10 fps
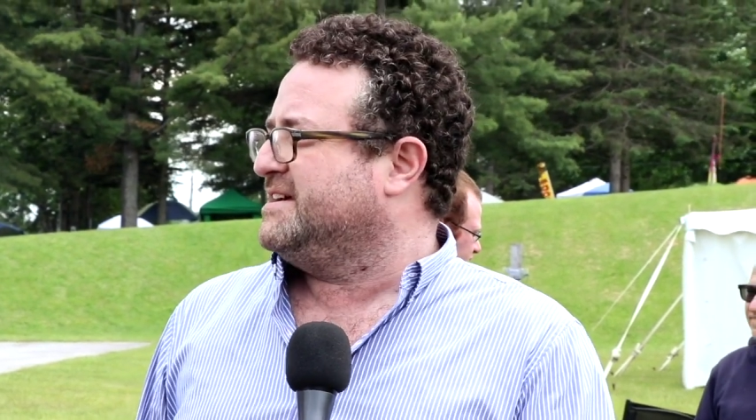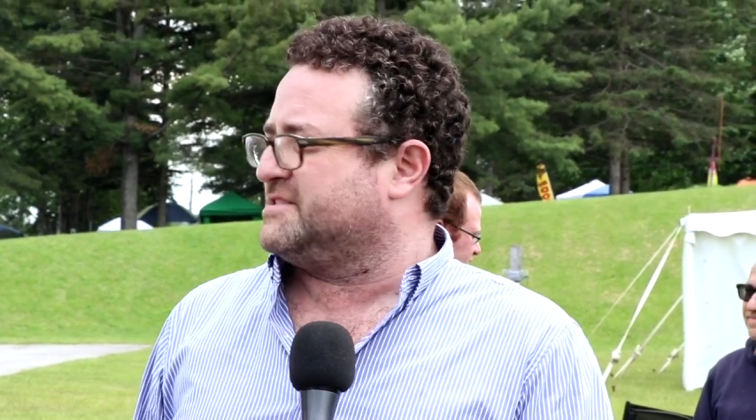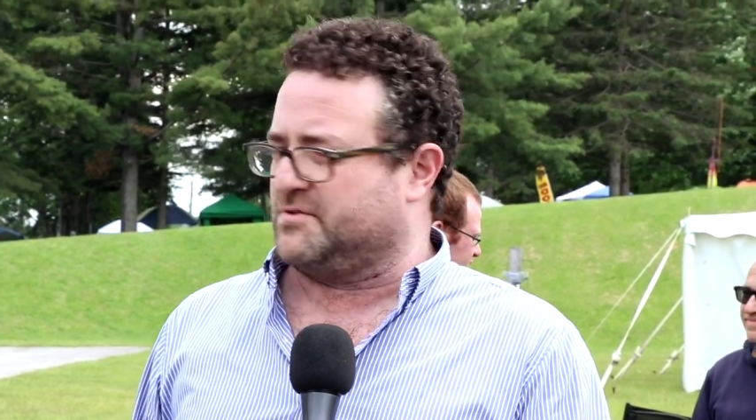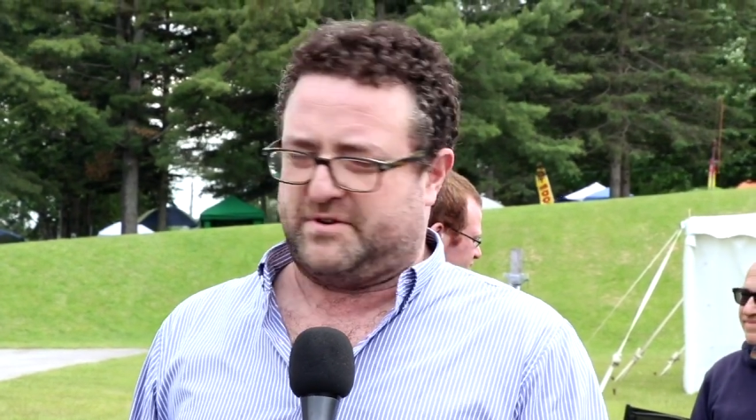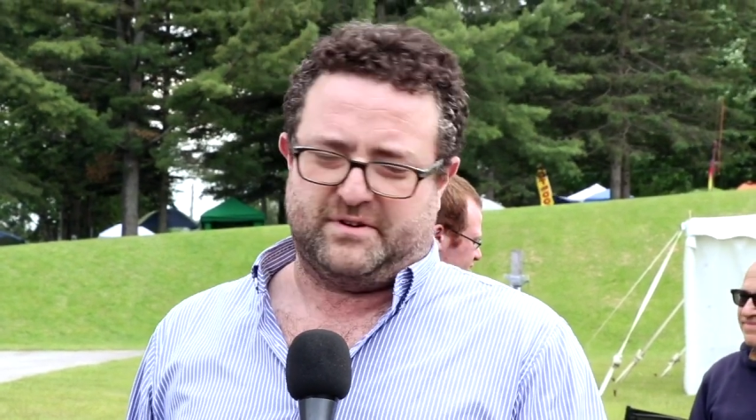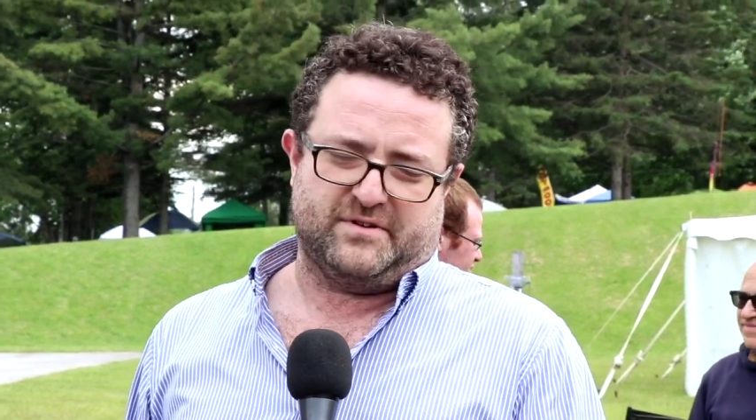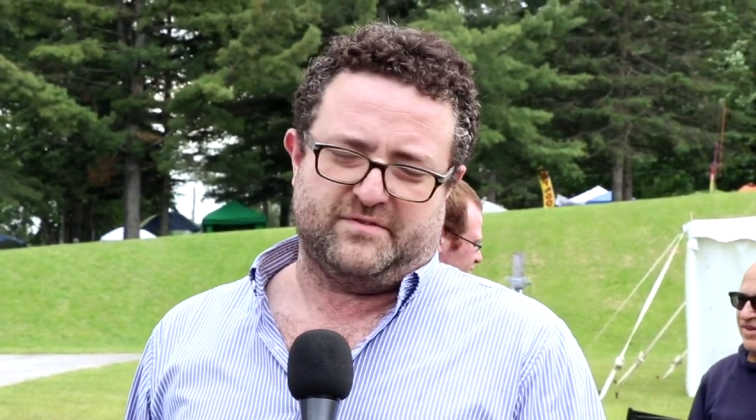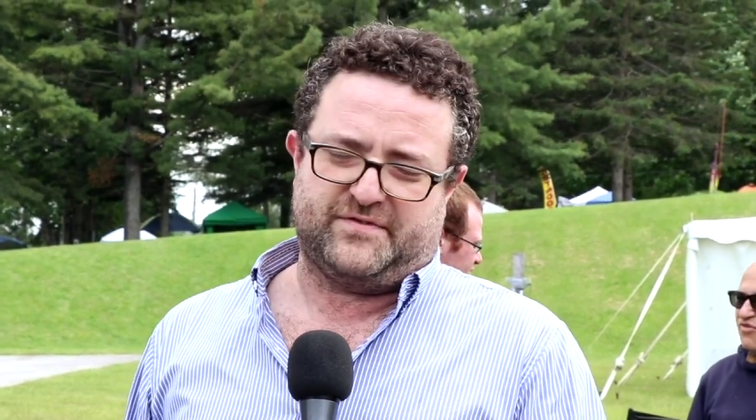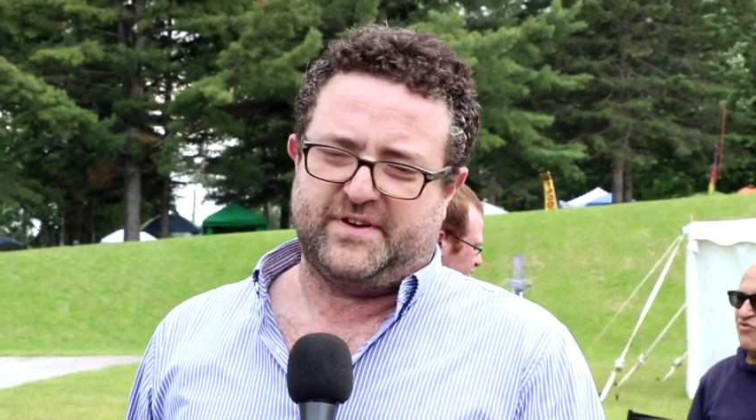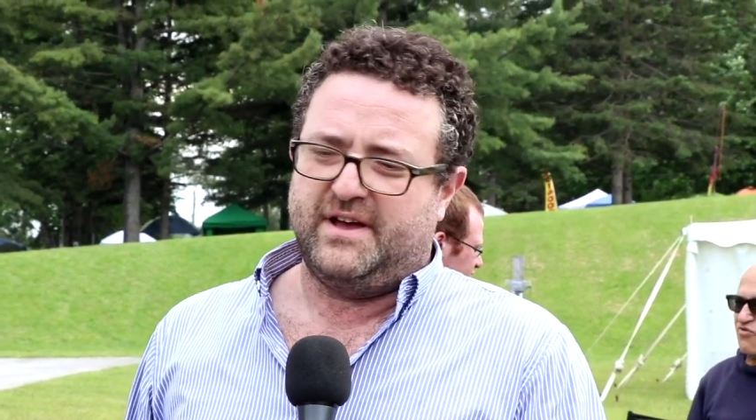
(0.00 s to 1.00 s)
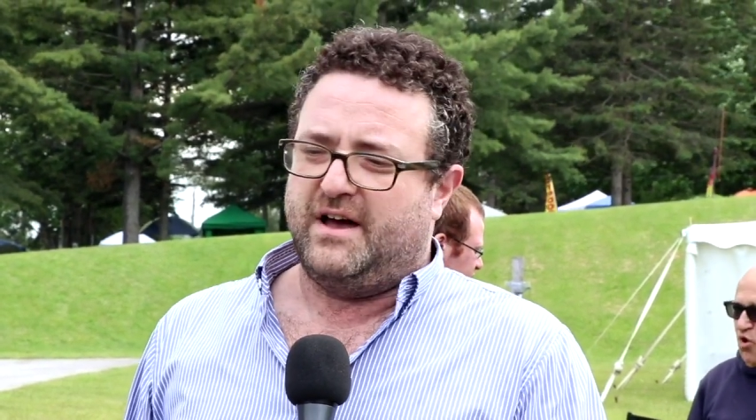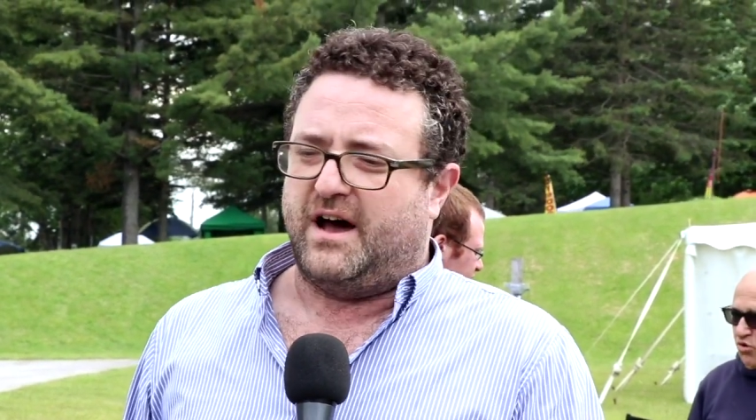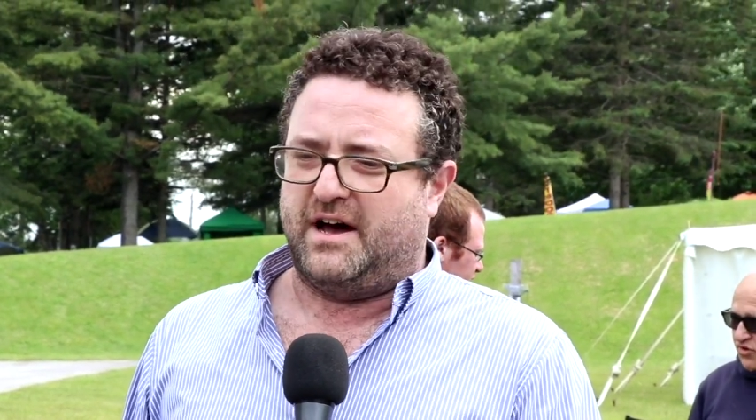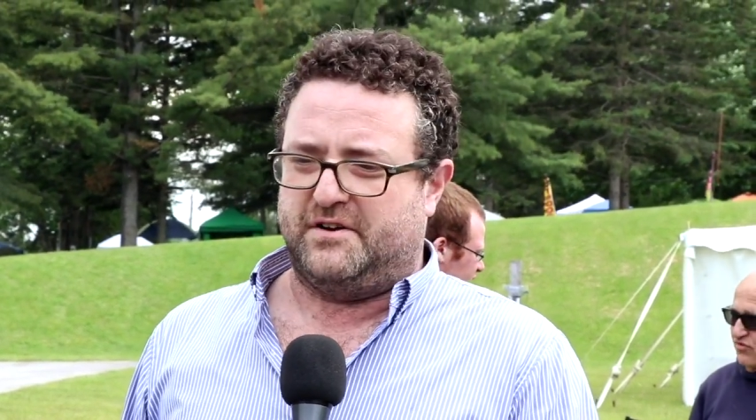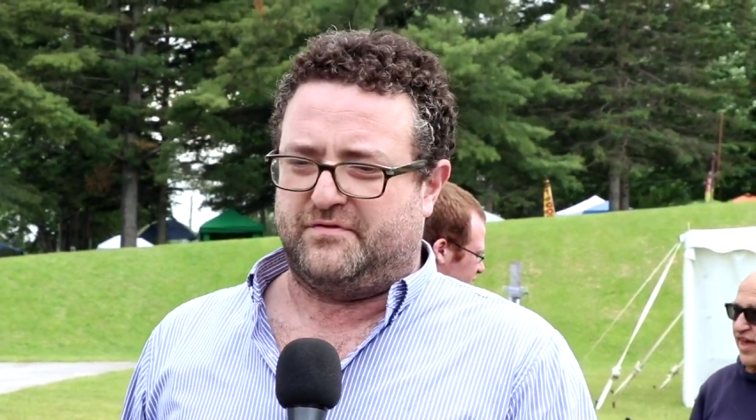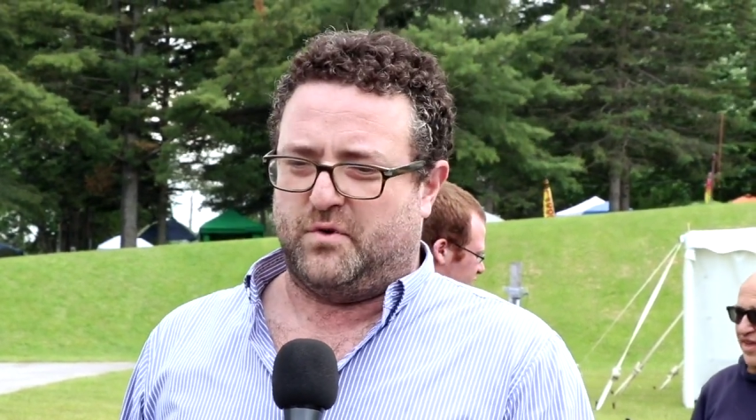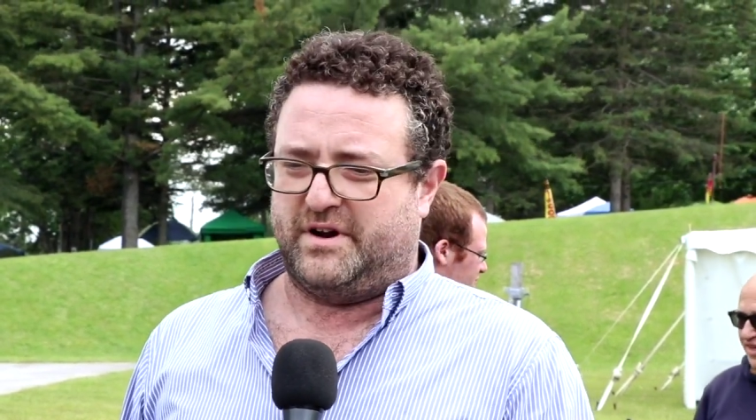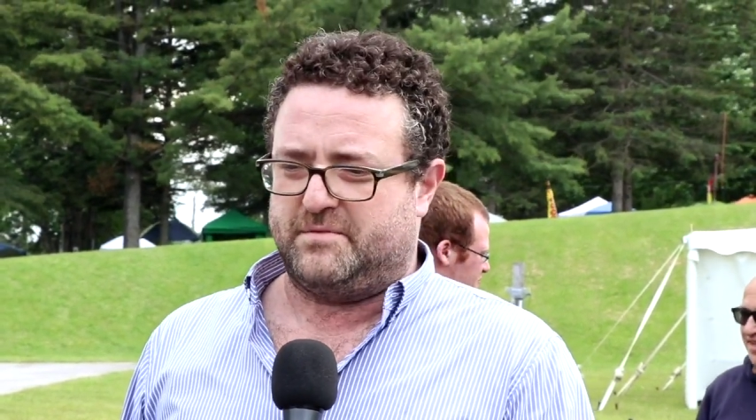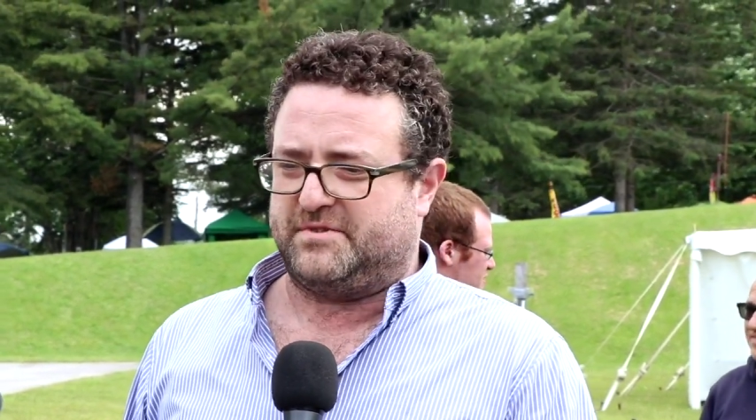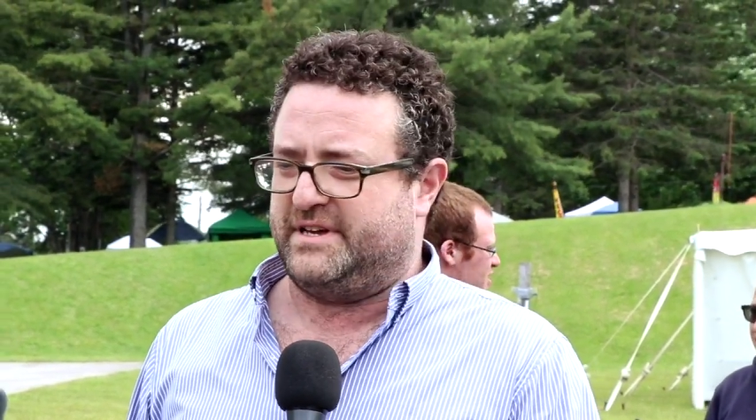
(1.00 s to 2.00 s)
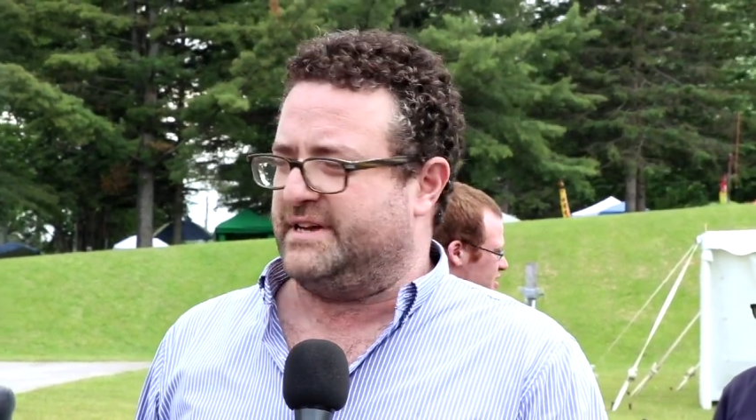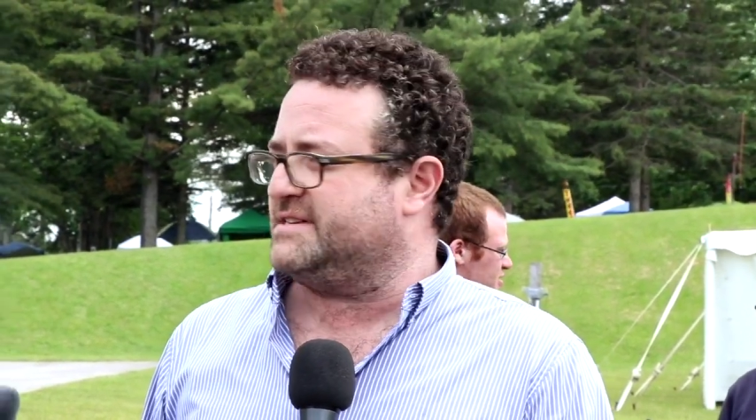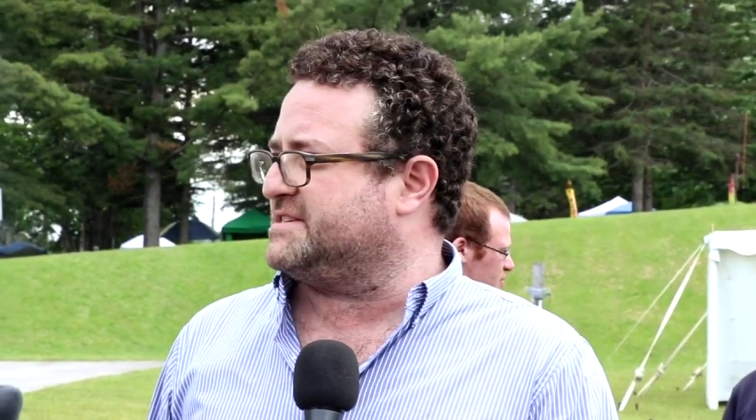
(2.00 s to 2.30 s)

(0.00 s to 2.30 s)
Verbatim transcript: sort of unavoidably.